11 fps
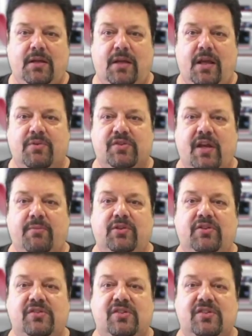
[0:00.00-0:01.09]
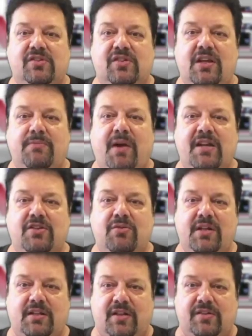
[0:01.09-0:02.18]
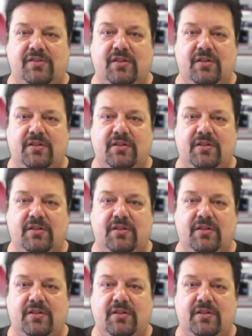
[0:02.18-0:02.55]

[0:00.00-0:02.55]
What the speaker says: He was able to succeed by doing this.